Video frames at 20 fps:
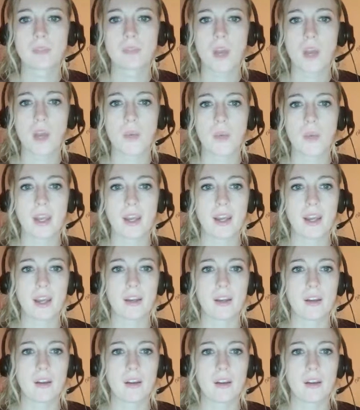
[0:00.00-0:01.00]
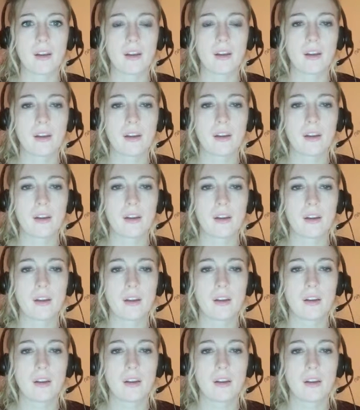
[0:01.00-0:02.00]
Okay. Now
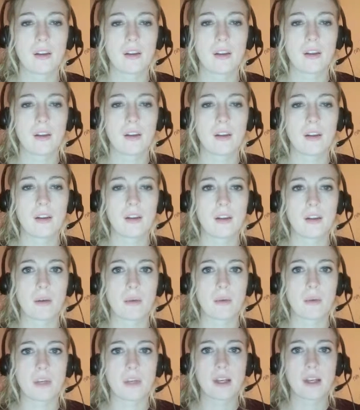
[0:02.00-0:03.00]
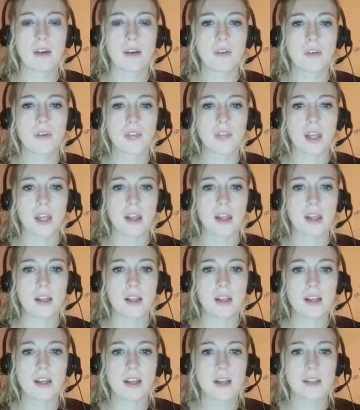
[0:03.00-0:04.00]
let's go to this one here. Print Now. It's going to
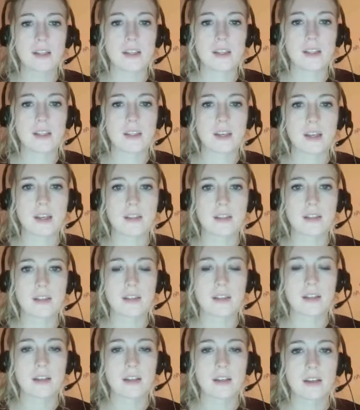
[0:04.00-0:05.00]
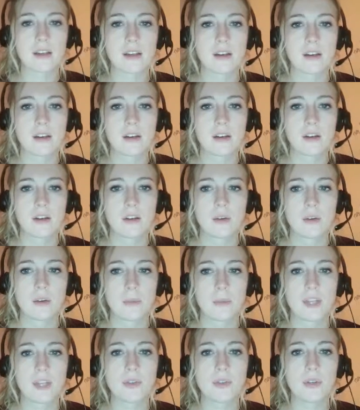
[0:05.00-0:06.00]
analyze it. Yes.
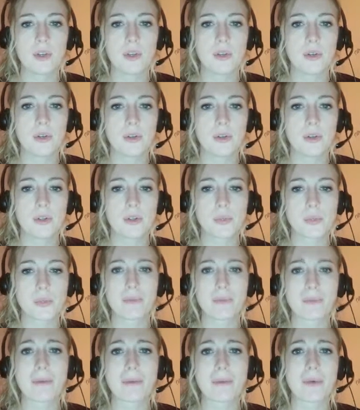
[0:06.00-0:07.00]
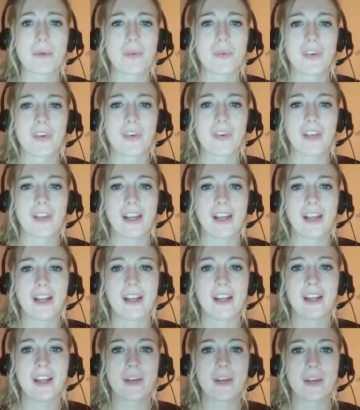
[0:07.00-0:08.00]
But it's huge. Remember when we created
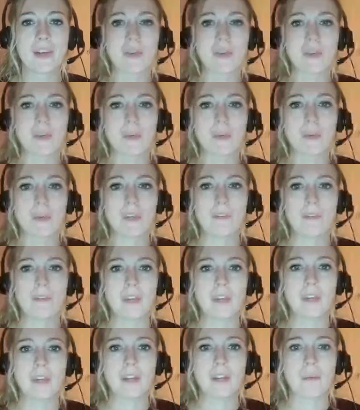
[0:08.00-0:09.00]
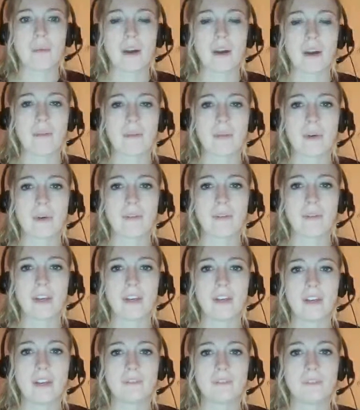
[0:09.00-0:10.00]
it, it was 3 feet by 4
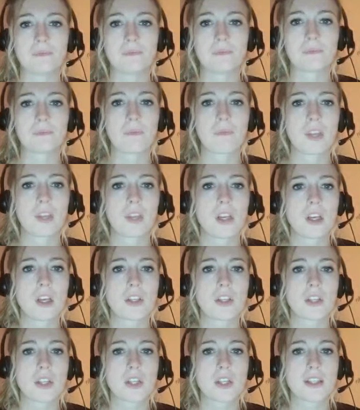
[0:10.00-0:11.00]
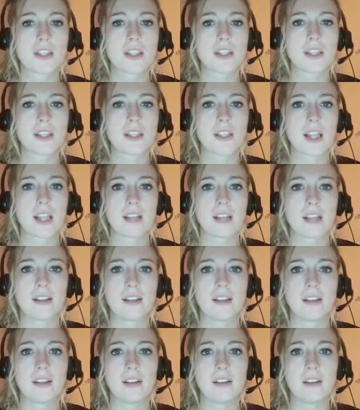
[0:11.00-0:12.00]
feet. So let's select
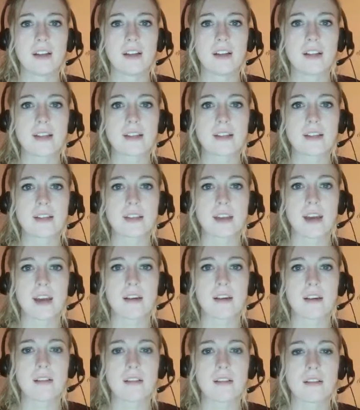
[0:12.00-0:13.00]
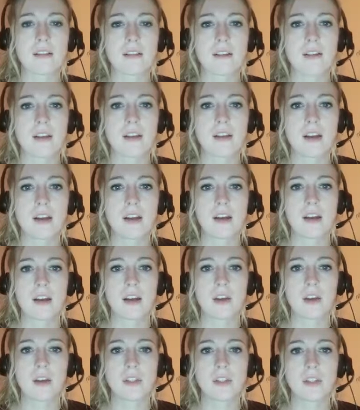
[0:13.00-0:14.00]
it and scale.
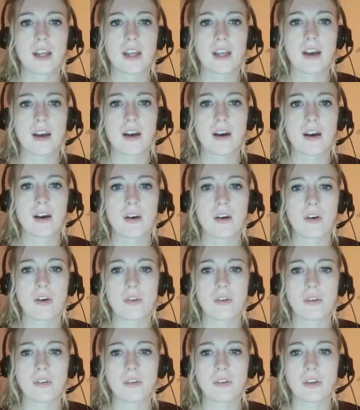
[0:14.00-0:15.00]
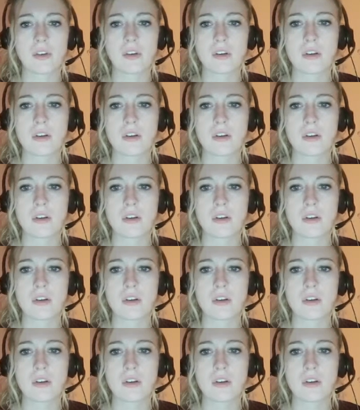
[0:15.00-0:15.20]
Go down.